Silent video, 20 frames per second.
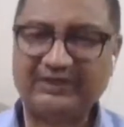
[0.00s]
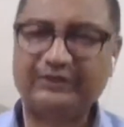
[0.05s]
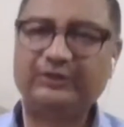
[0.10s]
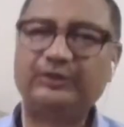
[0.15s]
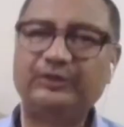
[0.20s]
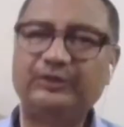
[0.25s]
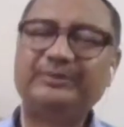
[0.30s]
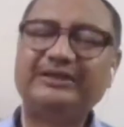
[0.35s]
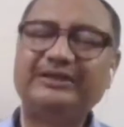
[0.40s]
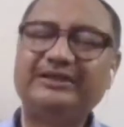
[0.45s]
he
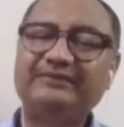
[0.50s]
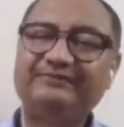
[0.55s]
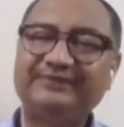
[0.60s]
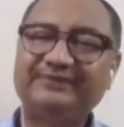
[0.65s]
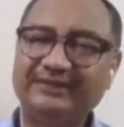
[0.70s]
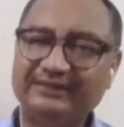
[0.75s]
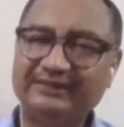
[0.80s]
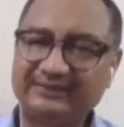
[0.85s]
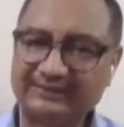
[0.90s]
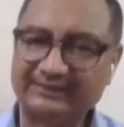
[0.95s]
will be
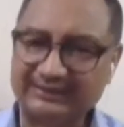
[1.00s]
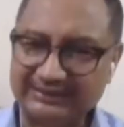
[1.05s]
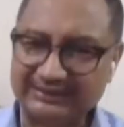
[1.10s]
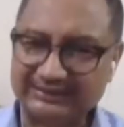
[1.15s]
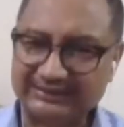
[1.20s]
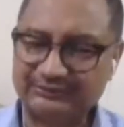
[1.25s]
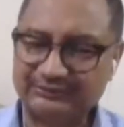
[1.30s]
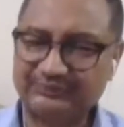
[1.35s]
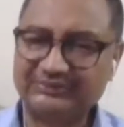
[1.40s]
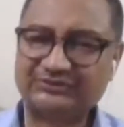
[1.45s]
living in
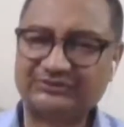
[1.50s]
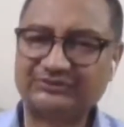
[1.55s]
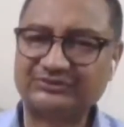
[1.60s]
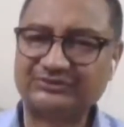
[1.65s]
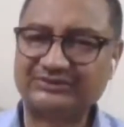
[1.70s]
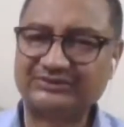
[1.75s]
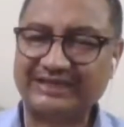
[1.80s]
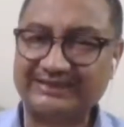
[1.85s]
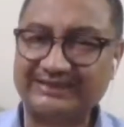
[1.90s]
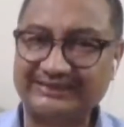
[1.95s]
connect with the
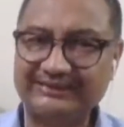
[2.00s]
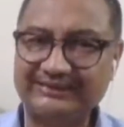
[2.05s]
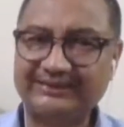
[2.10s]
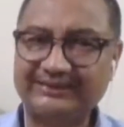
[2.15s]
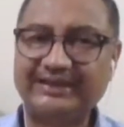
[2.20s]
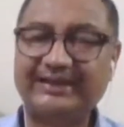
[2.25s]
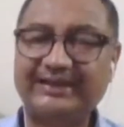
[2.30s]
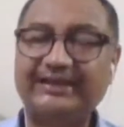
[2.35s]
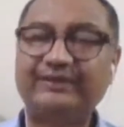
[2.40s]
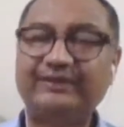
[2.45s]
society
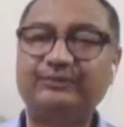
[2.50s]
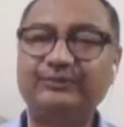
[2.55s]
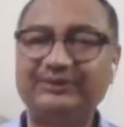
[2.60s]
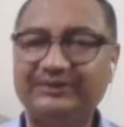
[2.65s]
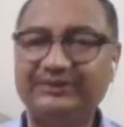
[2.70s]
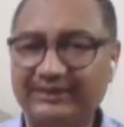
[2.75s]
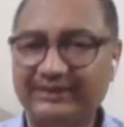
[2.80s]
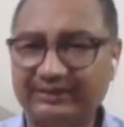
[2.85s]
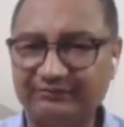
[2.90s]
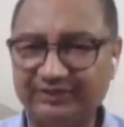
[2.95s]
and with
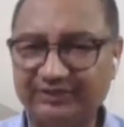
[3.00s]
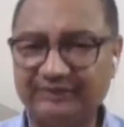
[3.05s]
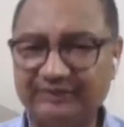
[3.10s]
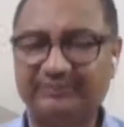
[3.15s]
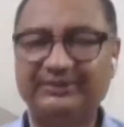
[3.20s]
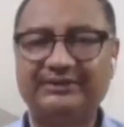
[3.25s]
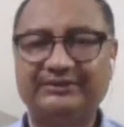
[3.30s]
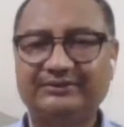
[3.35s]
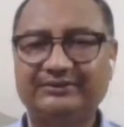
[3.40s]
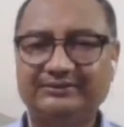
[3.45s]
the environment